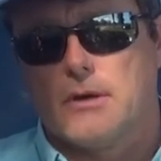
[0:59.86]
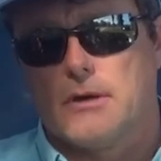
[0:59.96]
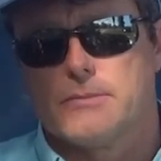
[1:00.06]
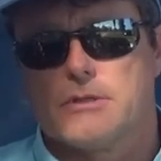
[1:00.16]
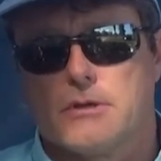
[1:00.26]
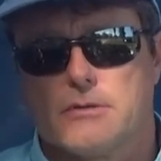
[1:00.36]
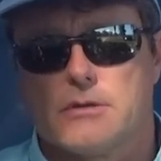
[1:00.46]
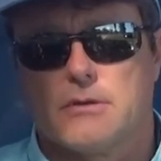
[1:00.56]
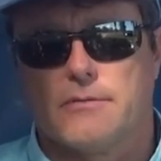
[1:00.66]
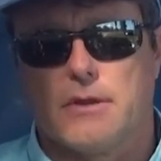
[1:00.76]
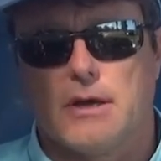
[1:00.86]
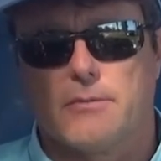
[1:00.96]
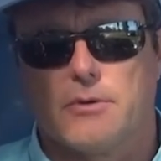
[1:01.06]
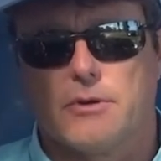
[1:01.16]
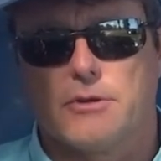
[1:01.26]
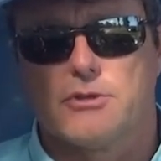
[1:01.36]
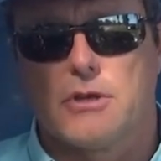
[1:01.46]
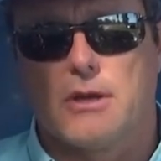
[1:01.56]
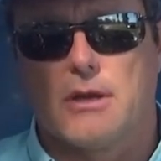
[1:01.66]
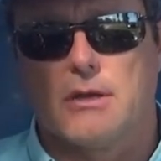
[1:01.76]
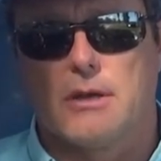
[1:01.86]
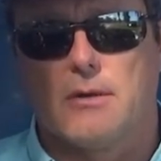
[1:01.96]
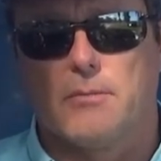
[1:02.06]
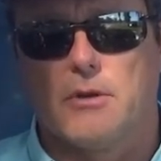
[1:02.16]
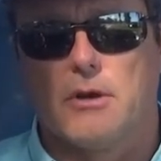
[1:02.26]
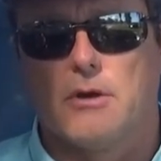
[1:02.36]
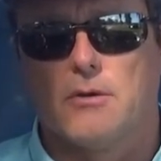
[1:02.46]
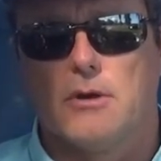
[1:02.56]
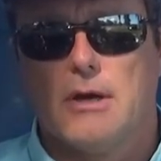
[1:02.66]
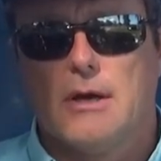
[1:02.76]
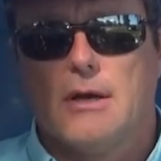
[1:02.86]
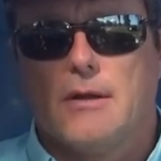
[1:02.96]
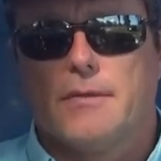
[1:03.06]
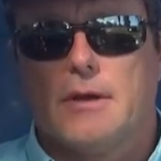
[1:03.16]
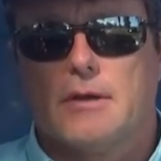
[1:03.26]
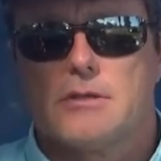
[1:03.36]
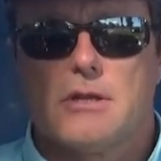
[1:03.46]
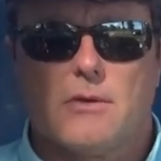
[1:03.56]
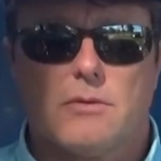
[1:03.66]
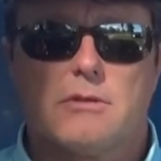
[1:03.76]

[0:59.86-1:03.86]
upstairs on the fly bridge and down below, then staying with the